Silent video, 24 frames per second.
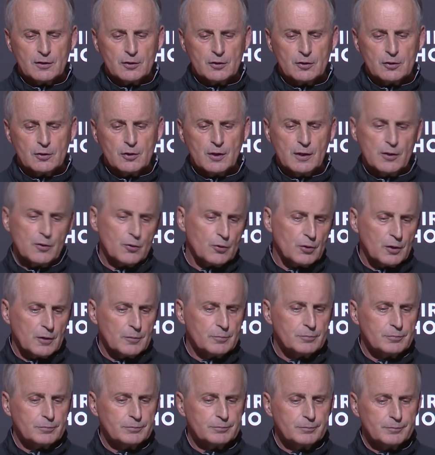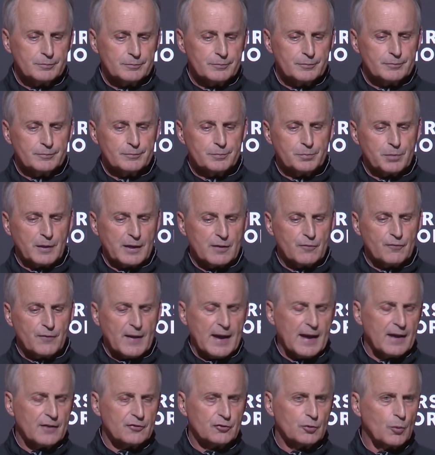you're either going to play
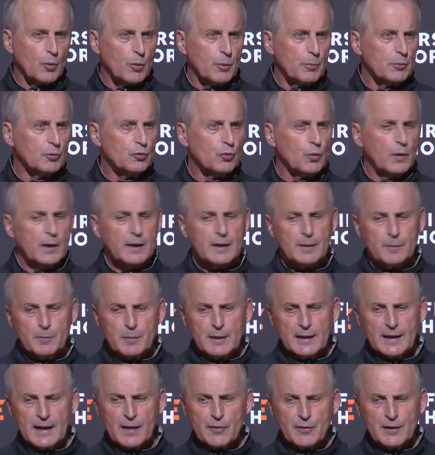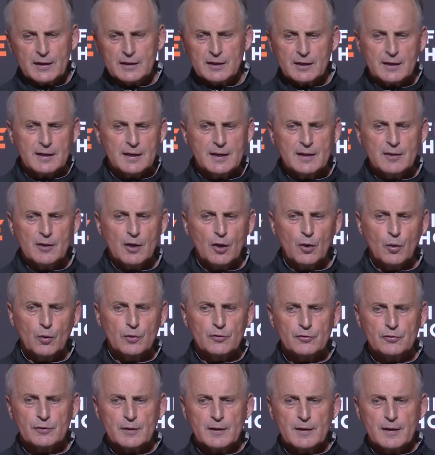fast or in between, and, and I think the key though
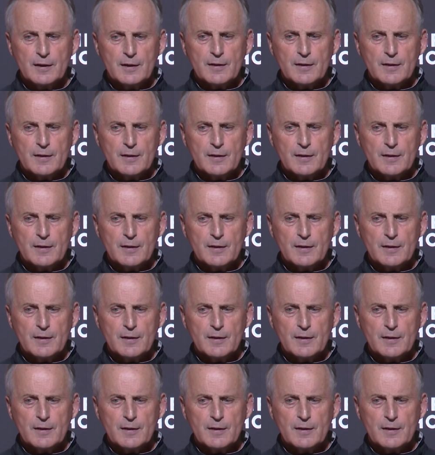is